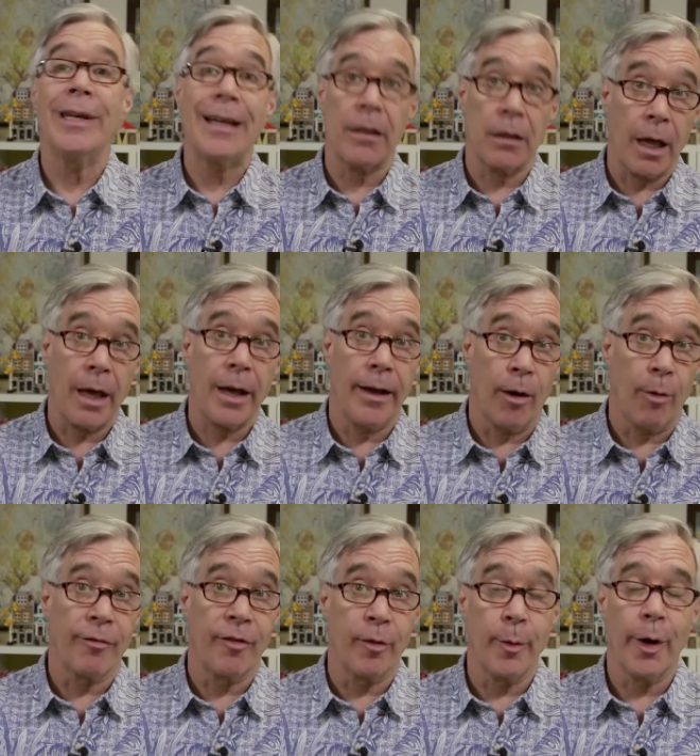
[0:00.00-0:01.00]
We need a lot of
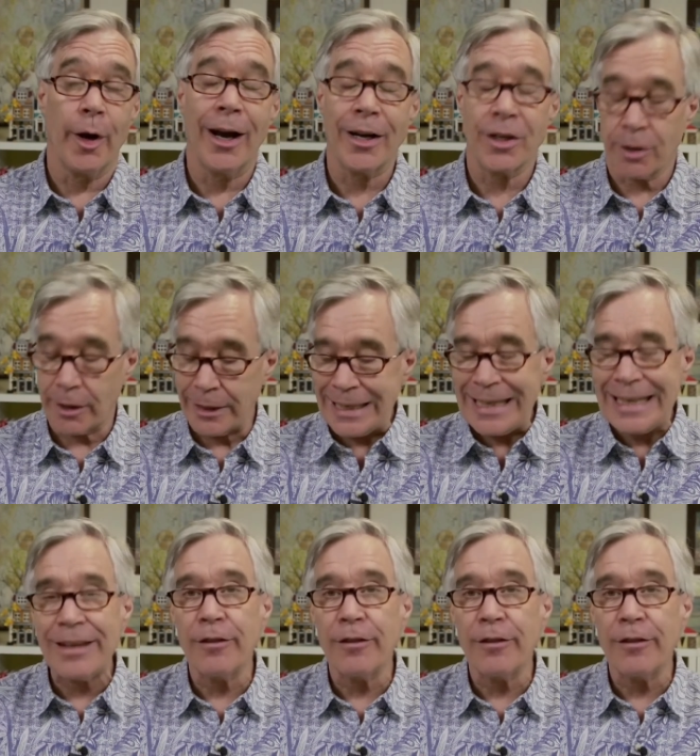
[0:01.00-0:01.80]
help from you, actually,